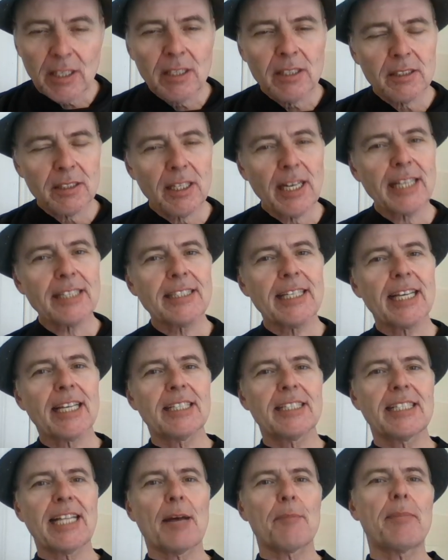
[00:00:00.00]
So let's take
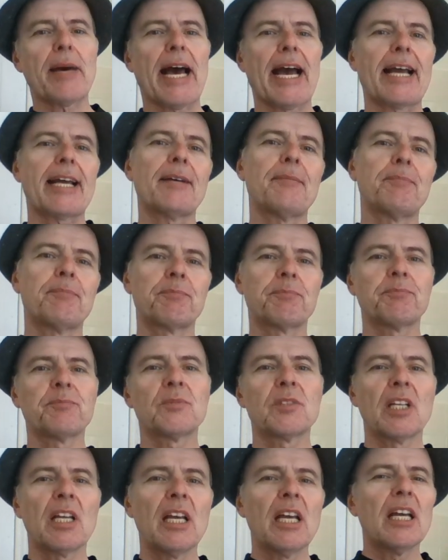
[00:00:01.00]
a step back.
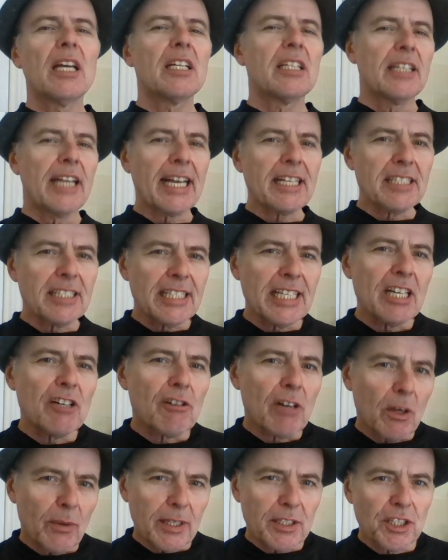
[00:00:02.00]
Net
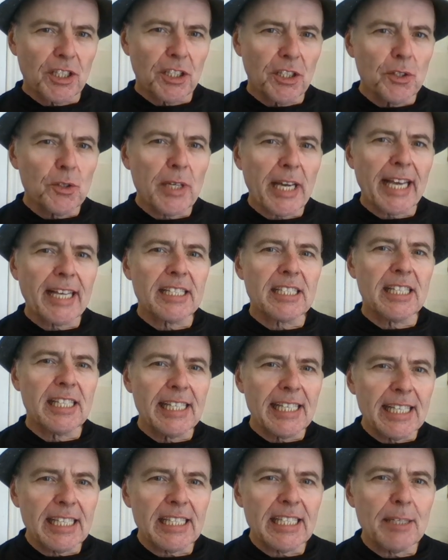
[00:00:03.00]
zero is the UK's
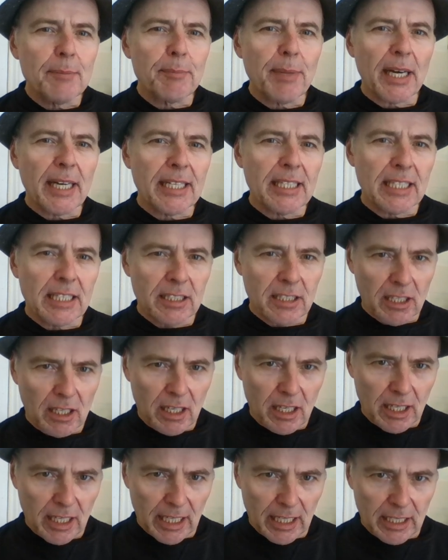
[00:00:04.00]
legally binding
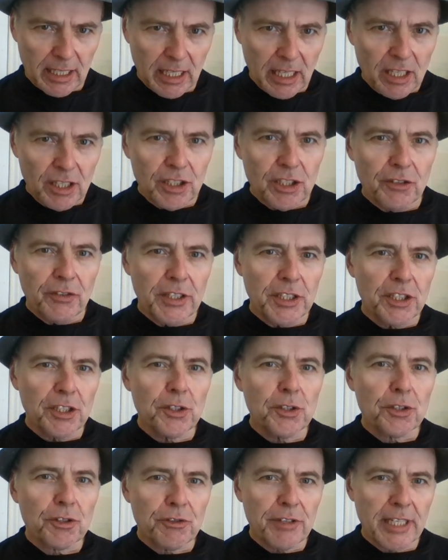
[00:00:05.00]
target to
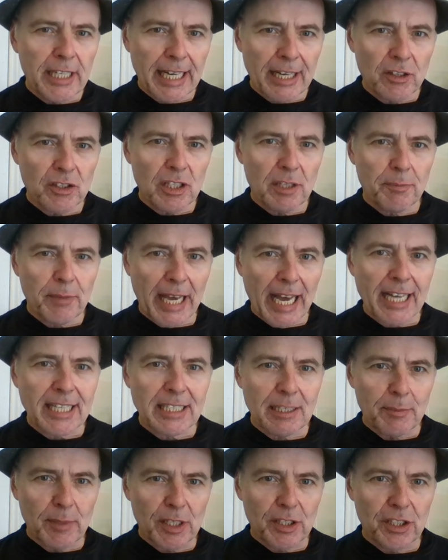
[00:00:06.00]
reduce greenhouse
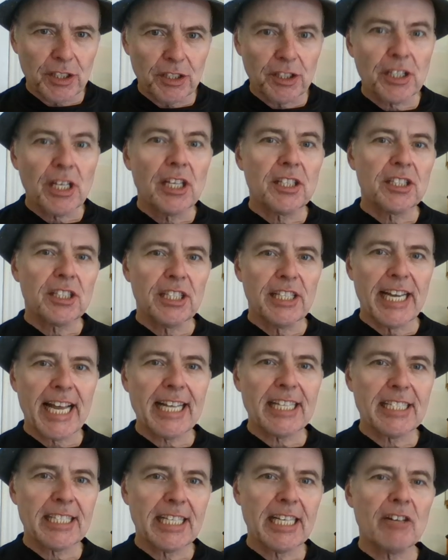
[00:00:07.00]
gas emissions to
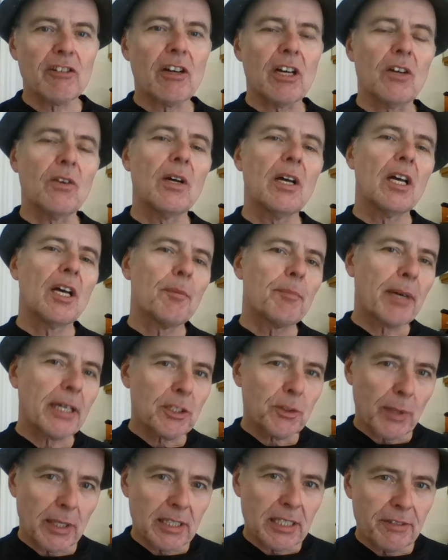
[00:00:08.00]
net zero by
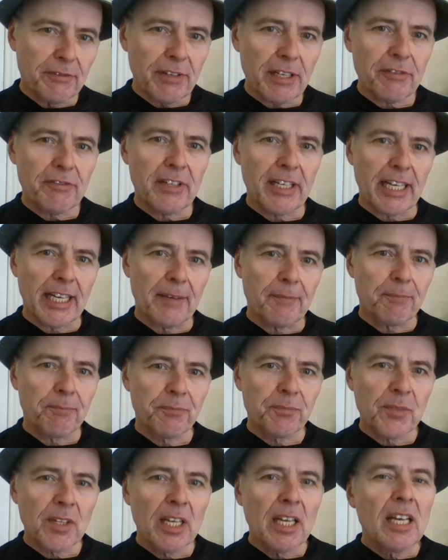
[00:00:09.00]
2050.
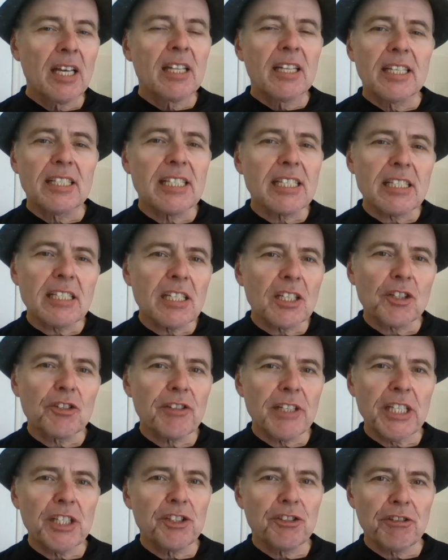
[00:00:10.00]
This isn't a
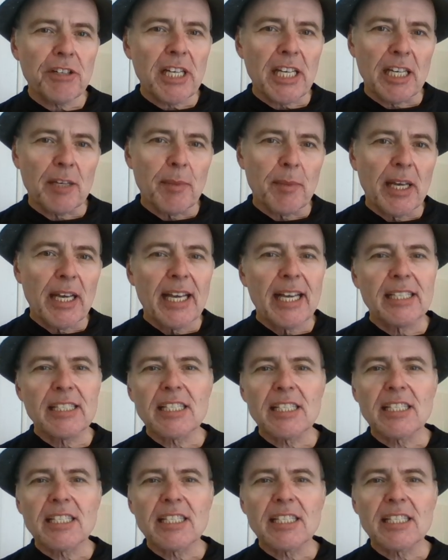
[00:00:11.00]
green dream, it's a